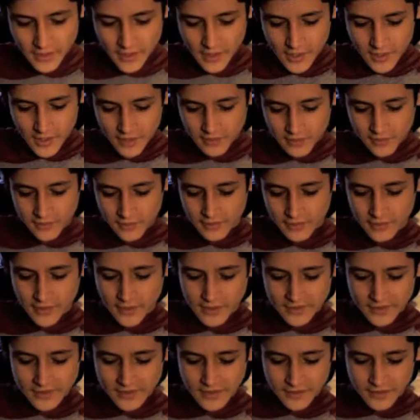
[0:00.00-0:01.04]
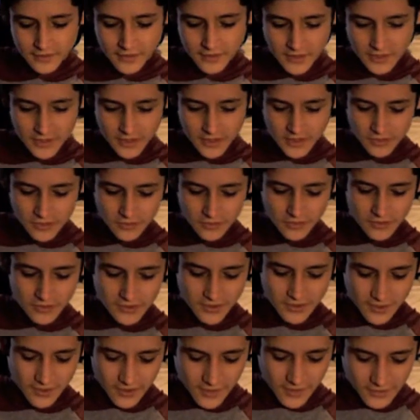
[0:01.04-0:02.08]
and that's the end of the issue.
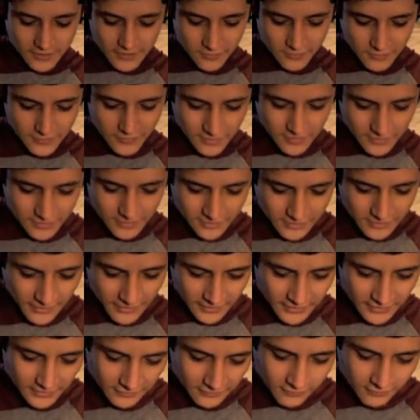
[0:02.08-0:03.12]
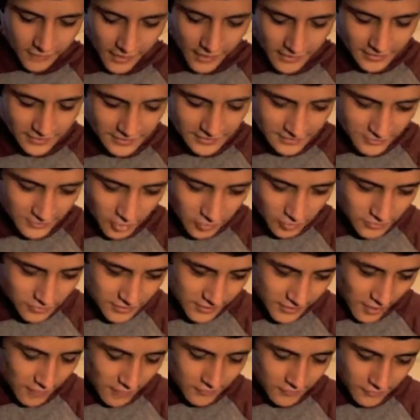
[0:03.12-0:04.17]
It ends with the detective writing his
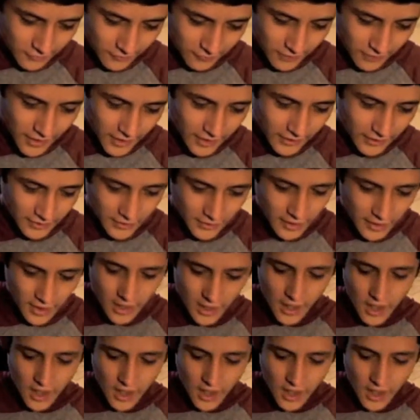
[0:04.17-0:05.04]
notes out in the rain.